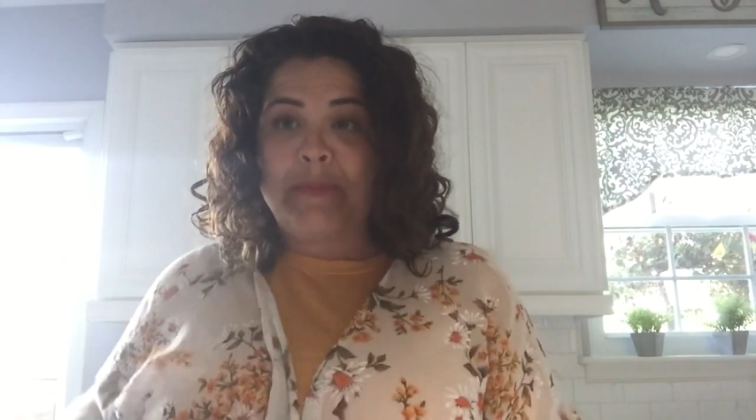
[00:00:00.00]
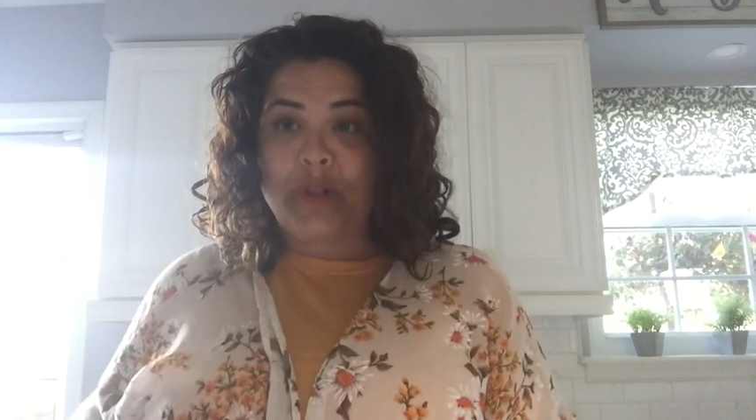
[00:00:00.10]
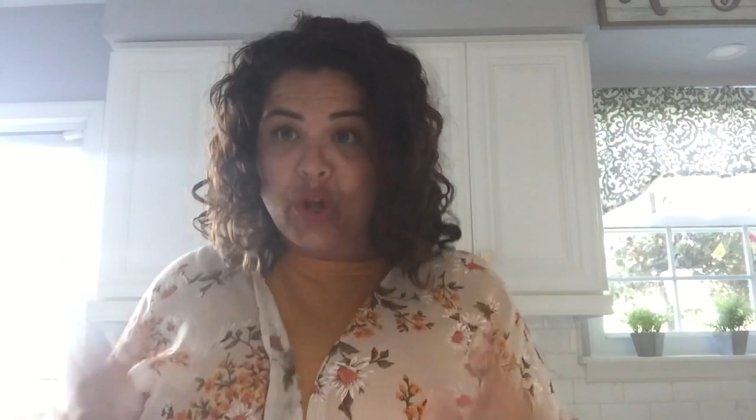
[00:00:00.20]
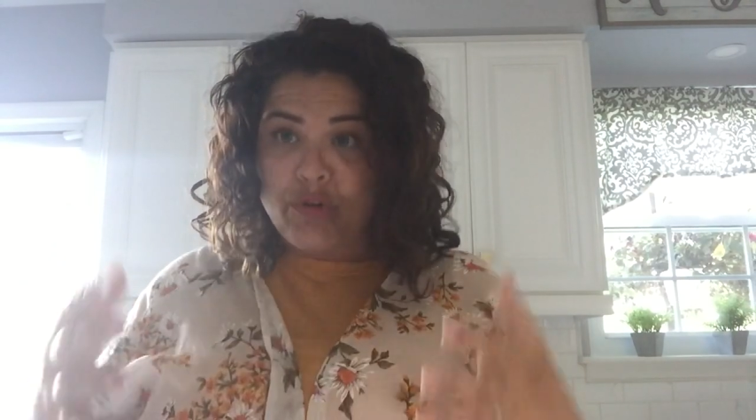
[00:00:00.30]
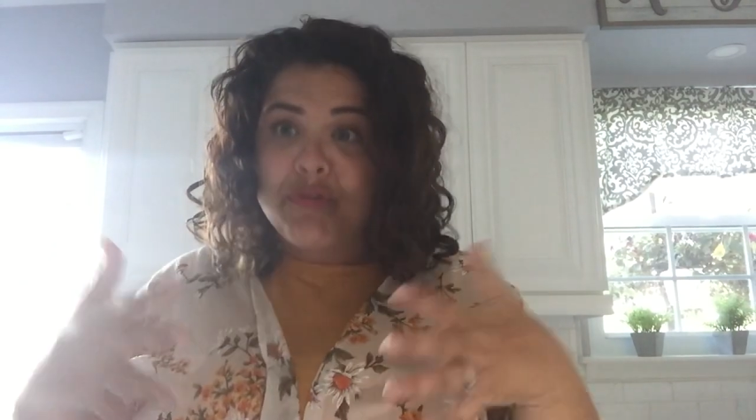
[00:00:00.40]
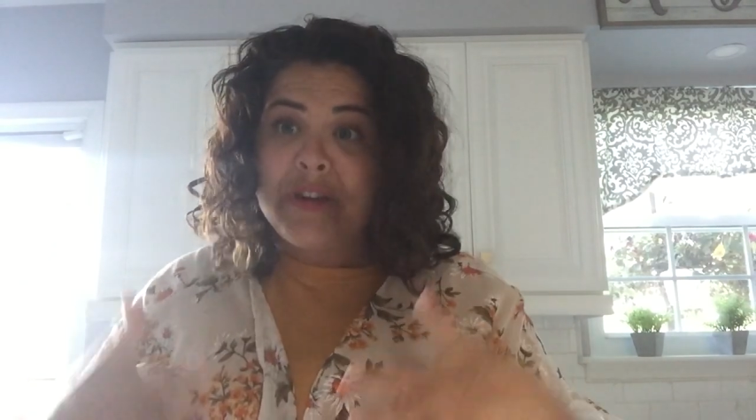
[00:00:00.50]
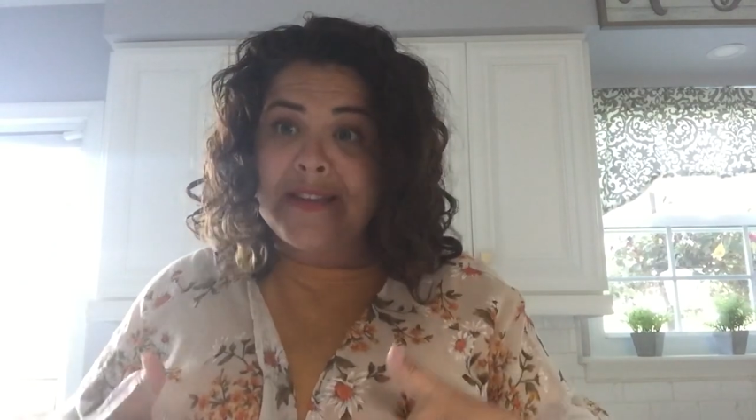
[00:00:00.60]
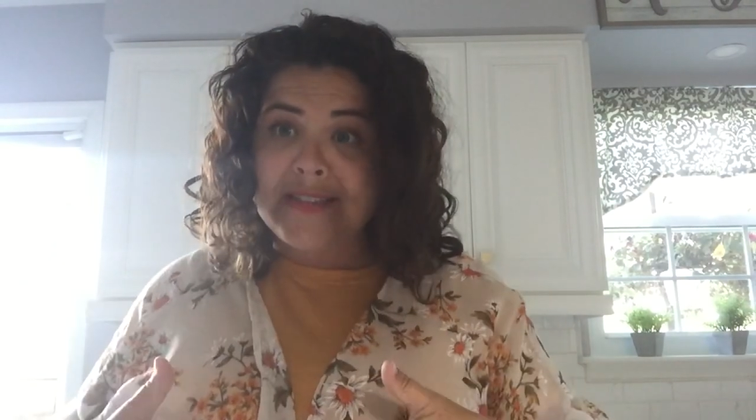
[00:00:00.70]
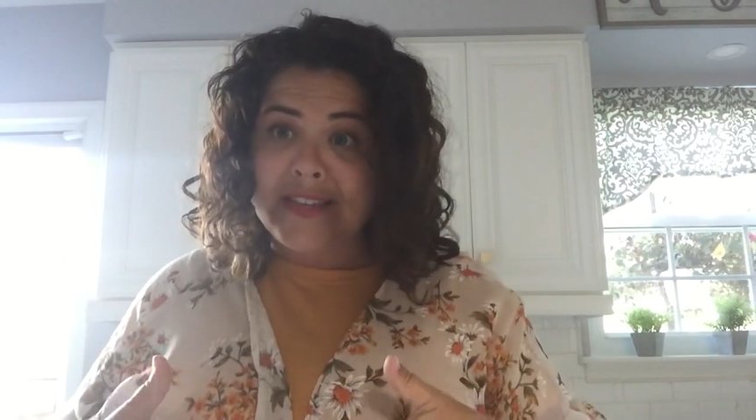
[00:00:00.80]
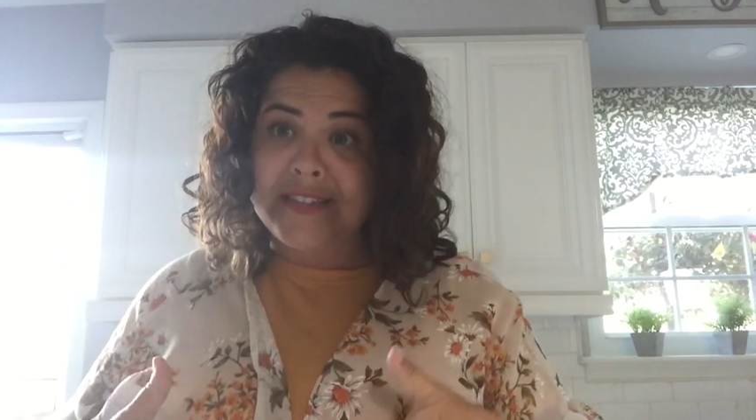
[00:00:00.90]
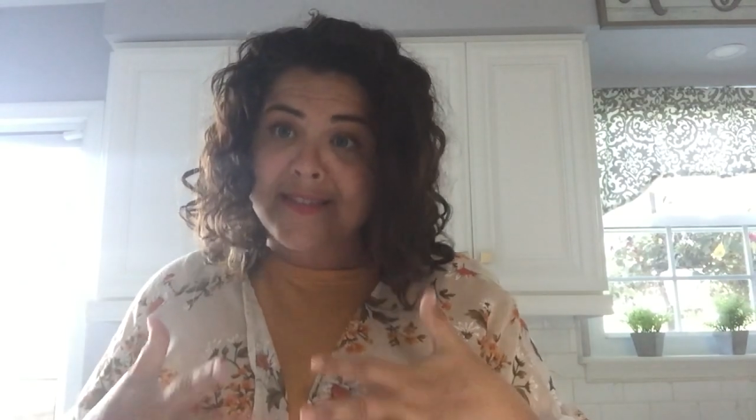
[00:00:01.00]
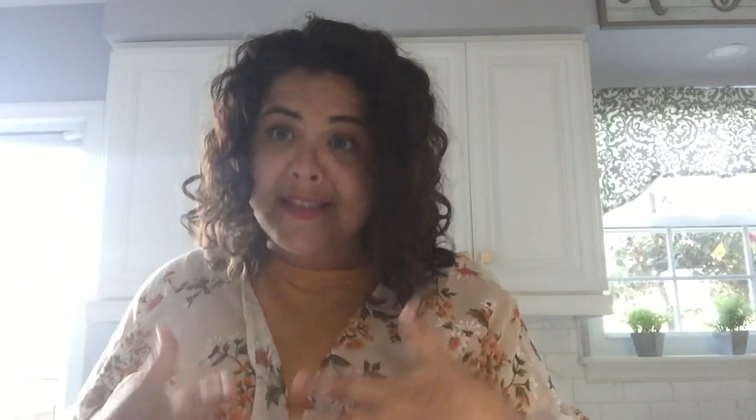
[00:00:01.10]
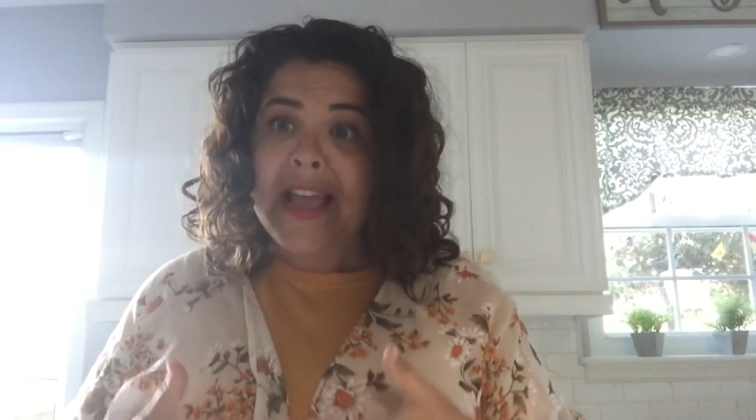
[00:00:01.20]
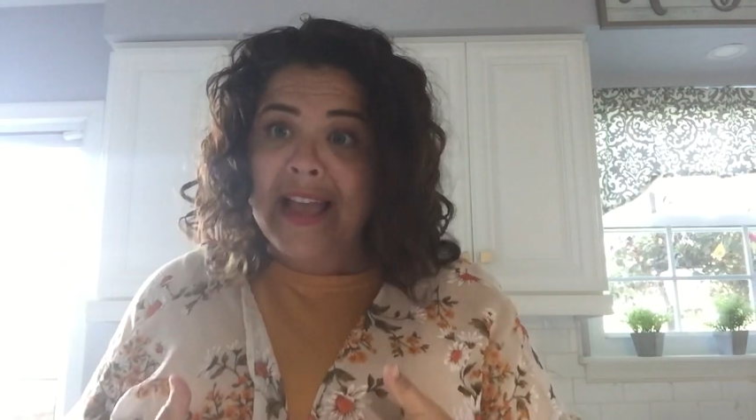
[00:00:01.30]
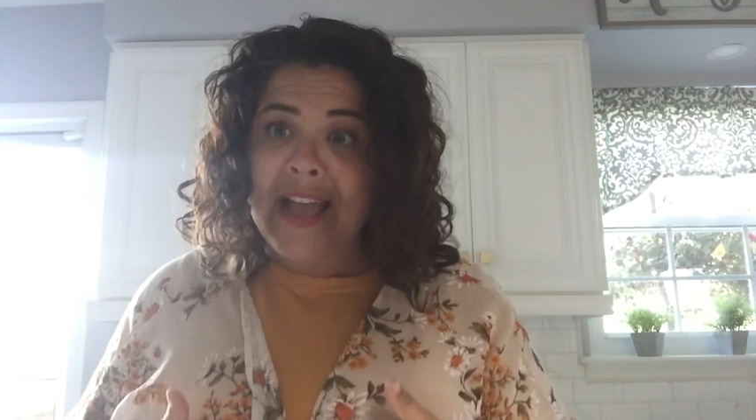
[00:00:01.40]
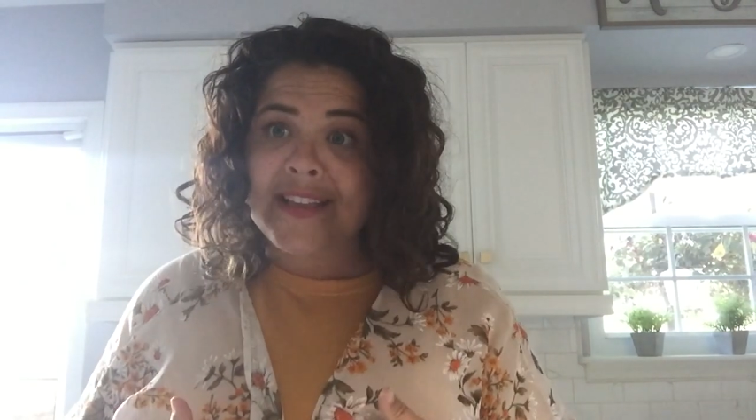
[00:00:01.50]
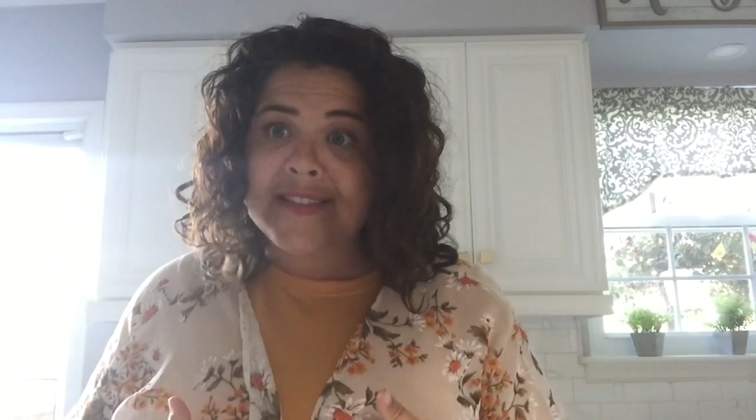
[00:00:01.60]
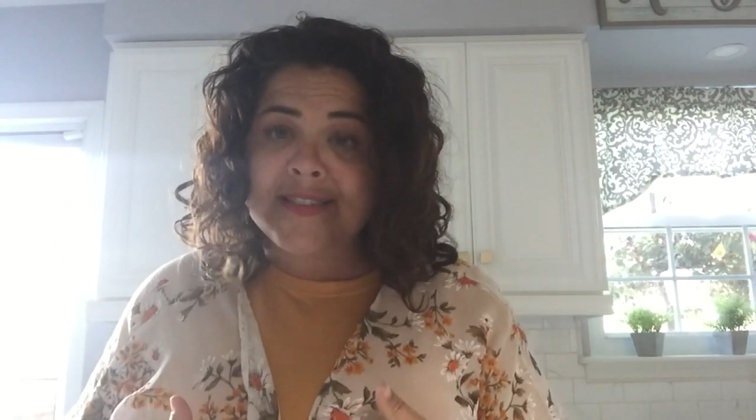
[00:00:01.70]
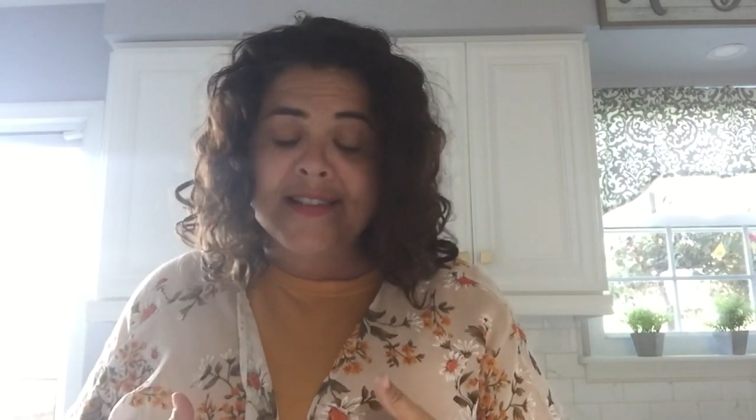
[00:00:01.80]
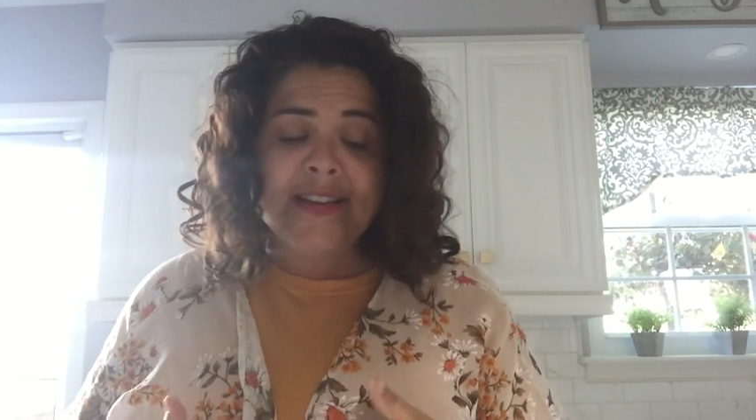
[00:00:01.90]
below freezing to stay
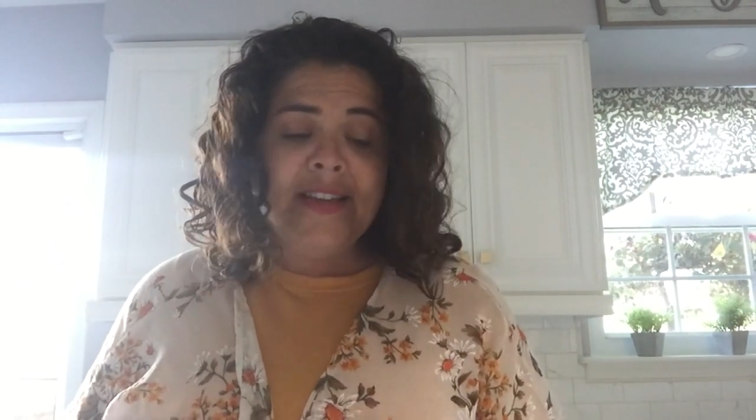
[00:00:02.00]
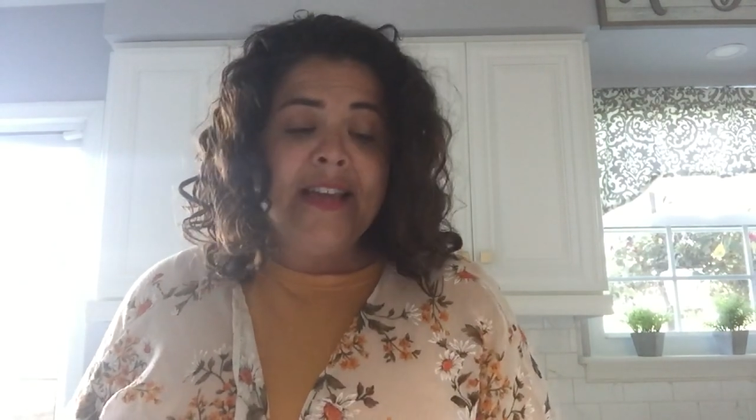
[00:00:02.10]
ice.